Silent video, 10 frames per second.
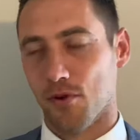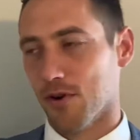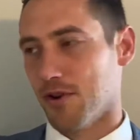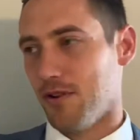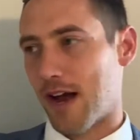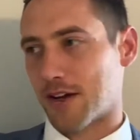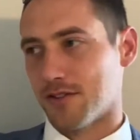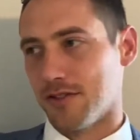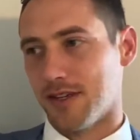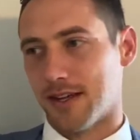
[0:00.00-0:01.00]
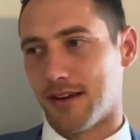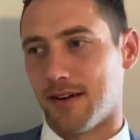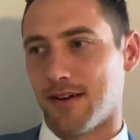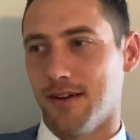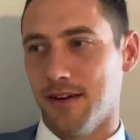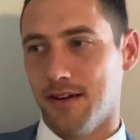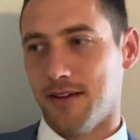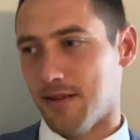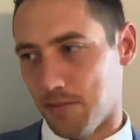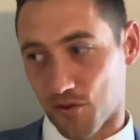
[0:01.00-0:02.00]

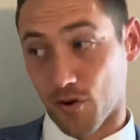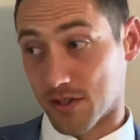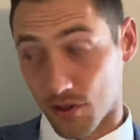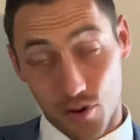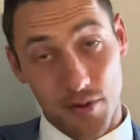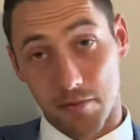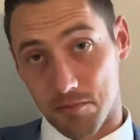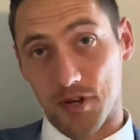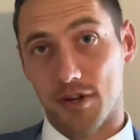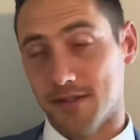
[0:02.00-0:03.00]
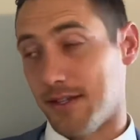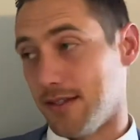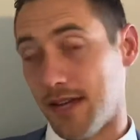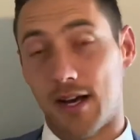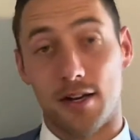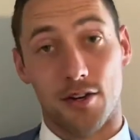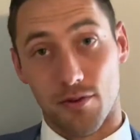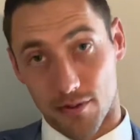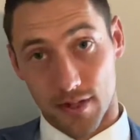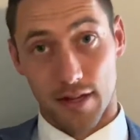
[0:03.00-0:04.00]
it's totally built and done, and you
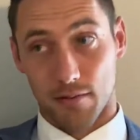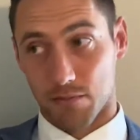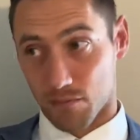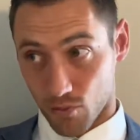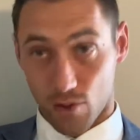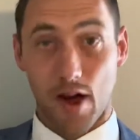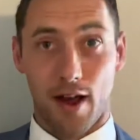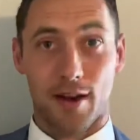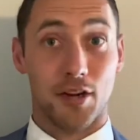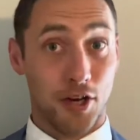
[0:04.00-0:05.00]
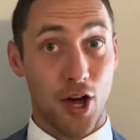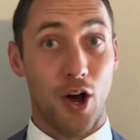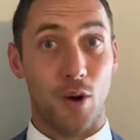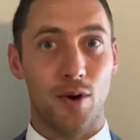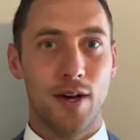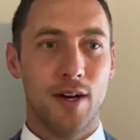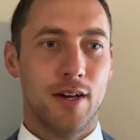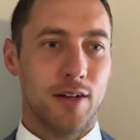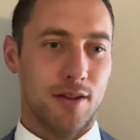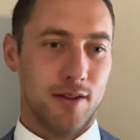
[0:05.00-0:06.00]
click run and go,
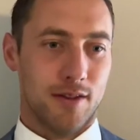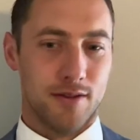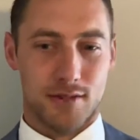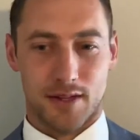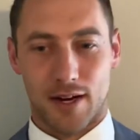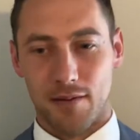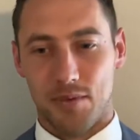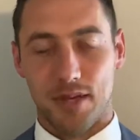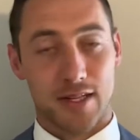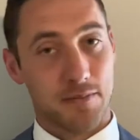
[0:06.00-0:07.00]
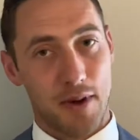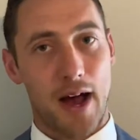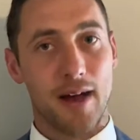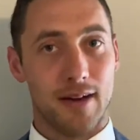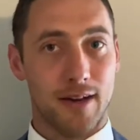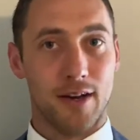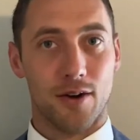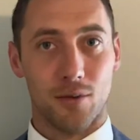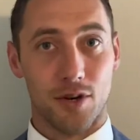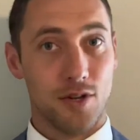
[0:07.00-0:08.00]
there's going to be a spot in here
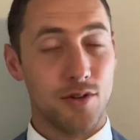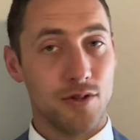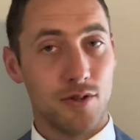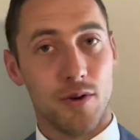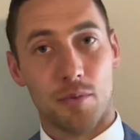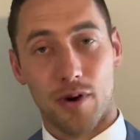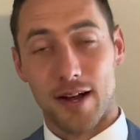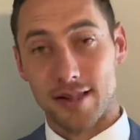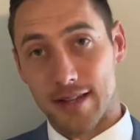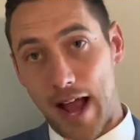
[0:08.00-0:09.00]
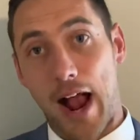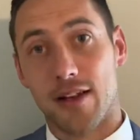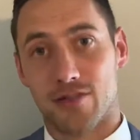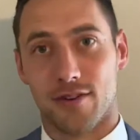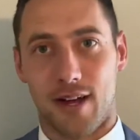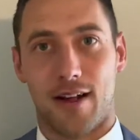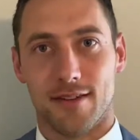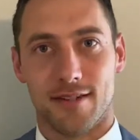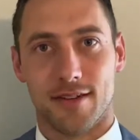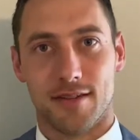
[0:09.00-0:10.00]
where you do a process hazard
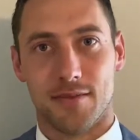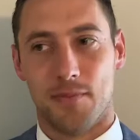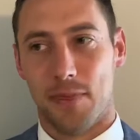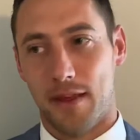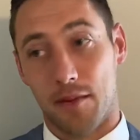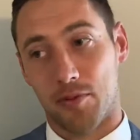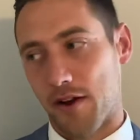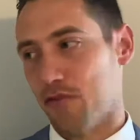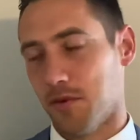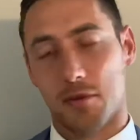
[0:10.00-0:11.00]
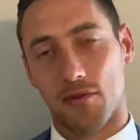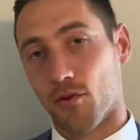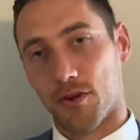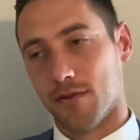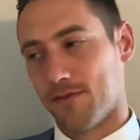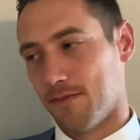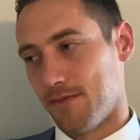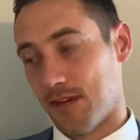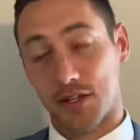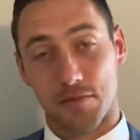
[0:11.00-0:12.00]
analysis, and preferably before you
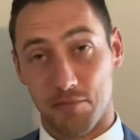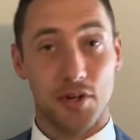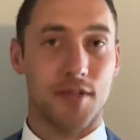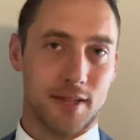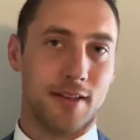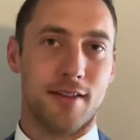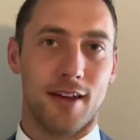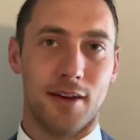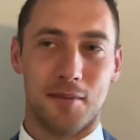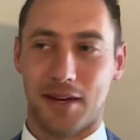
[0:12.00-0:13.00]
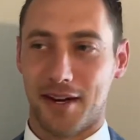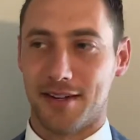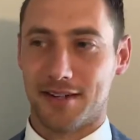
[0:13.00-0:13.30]
finish building the thing, because